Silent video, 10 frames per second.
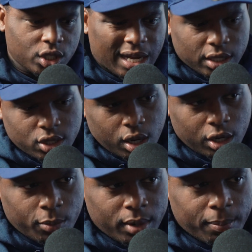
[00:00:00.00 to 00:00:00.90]
Just kind of talk
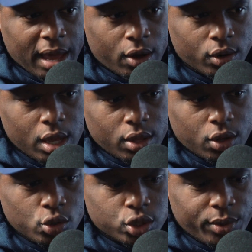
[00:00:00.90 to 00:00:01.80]
a little bit about
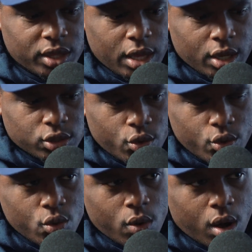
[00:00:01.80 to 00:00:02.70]
those 3 things:
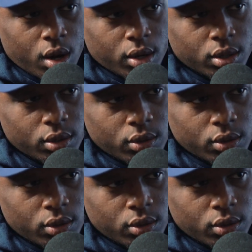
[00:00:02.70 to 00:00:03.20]
who you are,